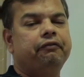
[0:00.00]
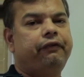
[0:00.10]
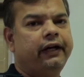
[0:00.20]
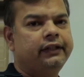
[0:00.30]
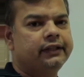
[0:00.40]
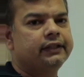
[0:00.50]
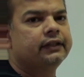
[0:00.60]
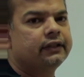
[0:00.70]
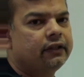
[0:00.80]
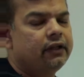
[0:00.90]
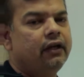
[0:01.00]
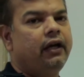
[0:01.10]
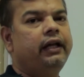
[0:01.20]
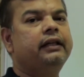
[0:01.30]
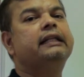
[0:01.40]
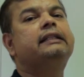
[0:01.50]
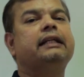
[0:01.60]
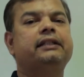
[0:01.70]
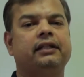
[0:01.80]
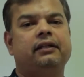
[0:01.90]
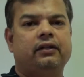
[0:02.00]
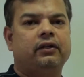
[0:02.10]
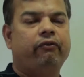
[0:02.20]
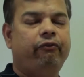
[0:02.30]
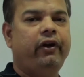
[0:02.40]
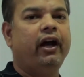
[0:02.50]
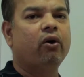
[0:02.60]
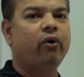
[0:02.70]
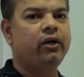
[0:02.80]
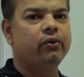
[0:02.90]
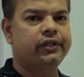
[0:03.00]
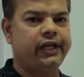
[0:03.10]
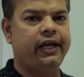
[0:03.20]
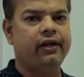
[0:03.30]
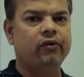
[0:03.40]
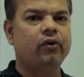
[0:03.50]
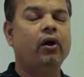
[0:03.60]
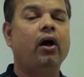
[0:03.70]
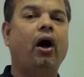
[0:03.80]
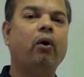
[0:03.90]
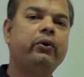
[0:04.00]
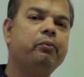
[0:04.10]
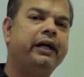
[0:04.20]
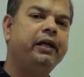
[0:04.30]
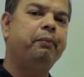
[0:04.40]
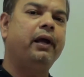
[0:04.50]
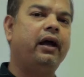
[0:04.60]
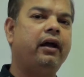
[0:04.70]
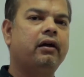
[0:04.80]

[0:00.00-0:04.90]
Friends, in this session we are going to see how to multiply